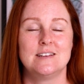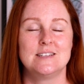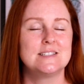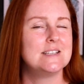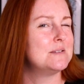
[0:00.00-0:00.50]

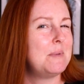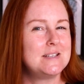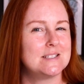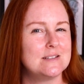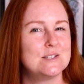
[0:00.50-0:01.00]
Does this
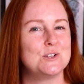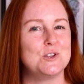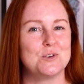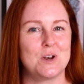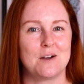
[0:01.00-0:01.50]
make sense to
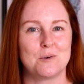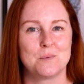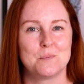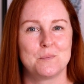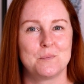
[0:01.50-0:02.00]
you now?
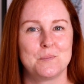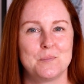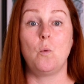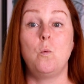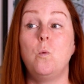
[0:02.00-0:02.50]

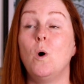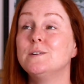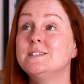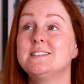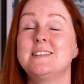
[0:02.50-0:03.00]

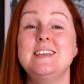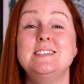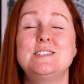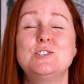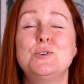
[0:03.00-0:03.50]
Once
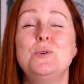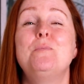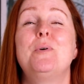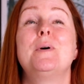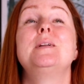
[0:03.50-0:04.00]
these
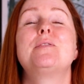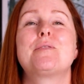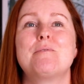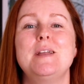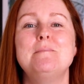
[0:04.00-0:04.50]

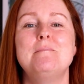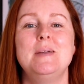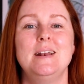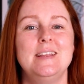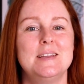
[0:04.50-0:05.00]
2.3
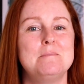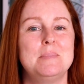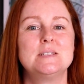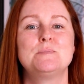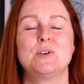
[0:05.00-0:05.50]
million
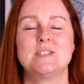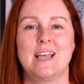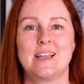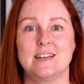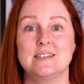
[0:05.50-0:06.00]
bits per
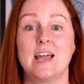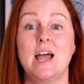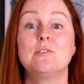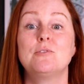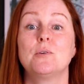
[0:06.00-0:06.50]
second
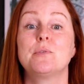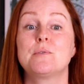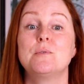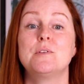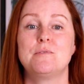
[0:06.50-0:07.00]
have gone
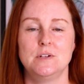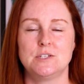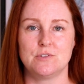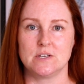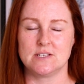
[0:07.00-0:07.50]
through the
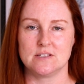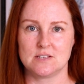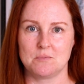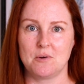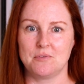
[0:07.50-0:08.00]
filtering
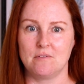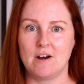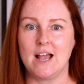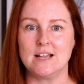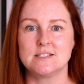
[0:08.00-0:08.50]
system of the
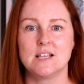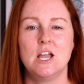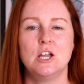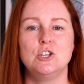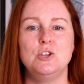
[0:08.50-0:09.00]
RAS,
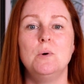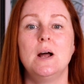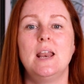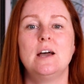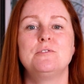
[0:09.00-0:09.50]
you
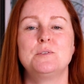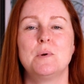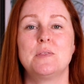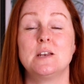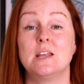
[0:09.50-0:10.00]
are left
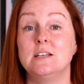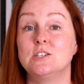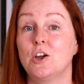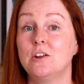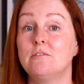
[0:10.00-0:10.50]
with an
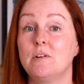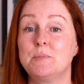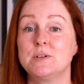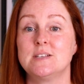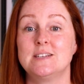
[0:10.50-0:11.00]
internal
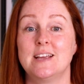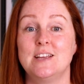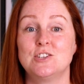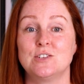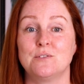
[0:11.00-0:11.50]

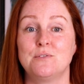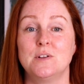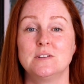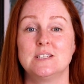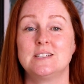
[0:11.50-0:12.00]
representation
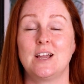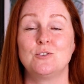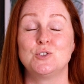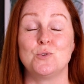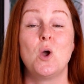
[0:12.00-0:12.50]
filtered
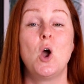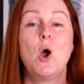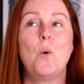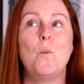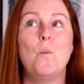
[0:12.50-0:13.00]
down to
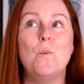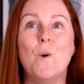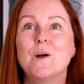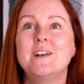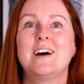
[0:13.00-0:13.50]

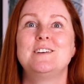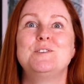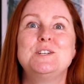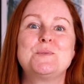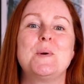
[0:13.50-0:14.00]

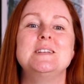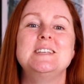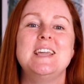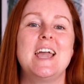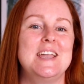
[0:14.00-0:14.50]

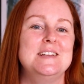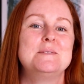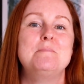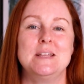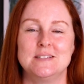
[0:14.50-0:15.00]

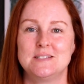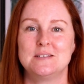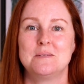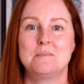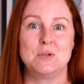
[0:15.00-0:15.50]
128
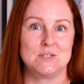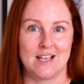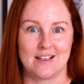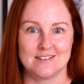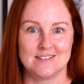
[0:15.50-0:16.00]
bits per
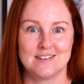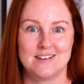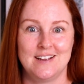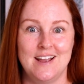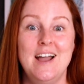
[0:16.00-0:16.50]
second.
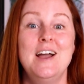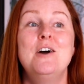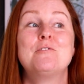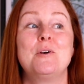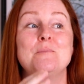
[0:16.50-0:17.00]

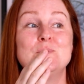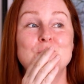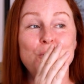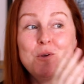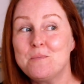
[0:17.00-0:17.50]
From
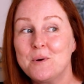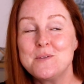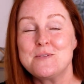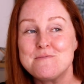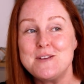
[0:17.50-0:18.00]

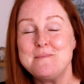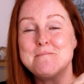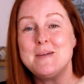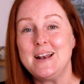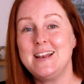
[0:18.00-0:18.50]
2.3
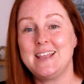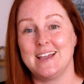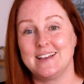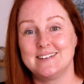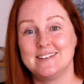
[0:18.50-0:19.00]

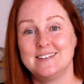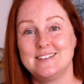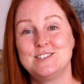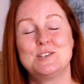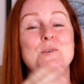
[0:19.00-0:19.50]
million
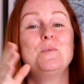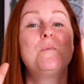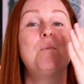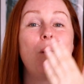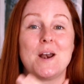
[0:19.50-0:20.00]
to
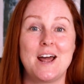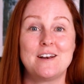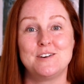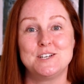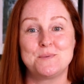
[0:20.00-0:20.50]

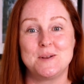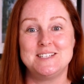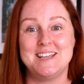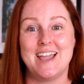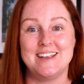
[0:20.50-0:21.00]

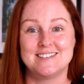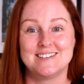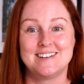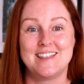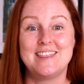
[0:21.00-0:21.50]

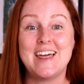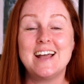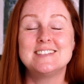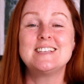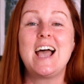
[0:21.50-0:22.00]
128.
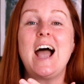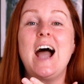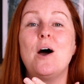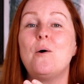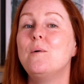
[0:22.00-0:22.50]
That's
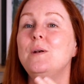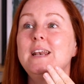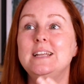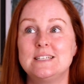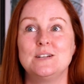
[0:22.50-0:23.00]
how
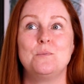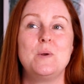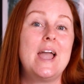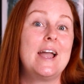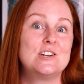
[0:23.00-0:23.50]
little
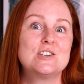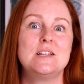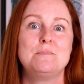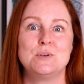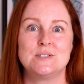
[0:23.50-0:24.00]
we
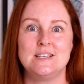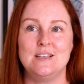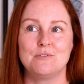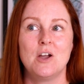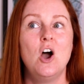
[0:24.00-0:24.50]
actually
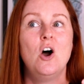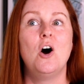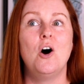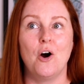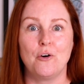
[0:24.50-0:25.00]
perceive
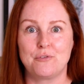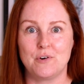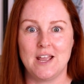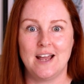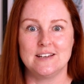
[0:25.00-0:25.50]
of
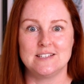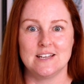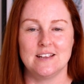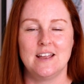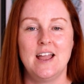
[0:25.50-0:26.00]

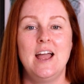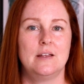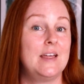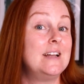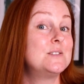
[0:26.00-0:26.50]
reality.
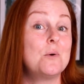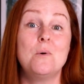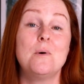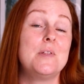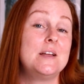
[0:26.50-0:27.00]
That's
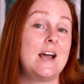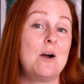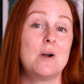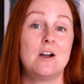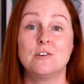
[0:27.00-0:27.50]
all that
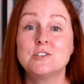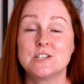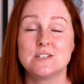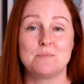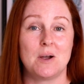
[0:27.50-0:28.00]
our
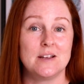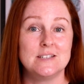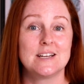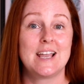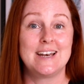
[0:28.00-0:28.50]
conscious
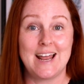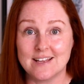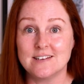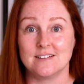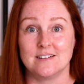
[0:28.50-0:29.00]
mind can
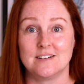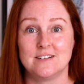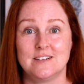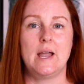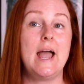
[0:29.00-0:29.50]
handle.
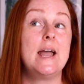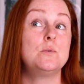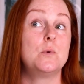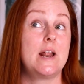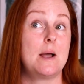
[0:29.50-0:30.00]

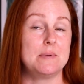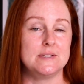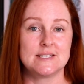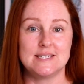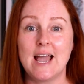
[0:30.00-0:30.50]
And what
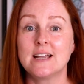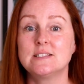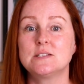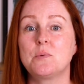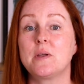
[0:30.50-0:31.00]
happens
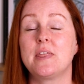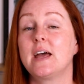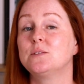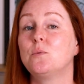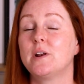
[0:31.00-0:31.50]
next with
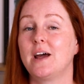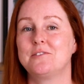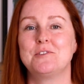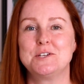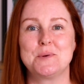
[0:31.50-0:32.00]
that
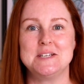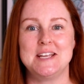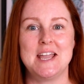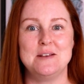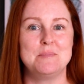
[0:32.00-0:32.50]

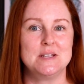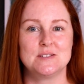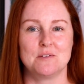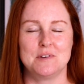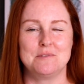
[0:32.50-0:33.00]
128
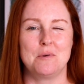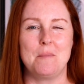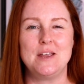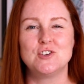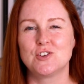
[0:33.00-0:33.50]
bits of
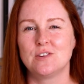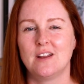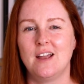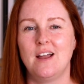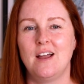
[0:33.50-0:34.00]
information?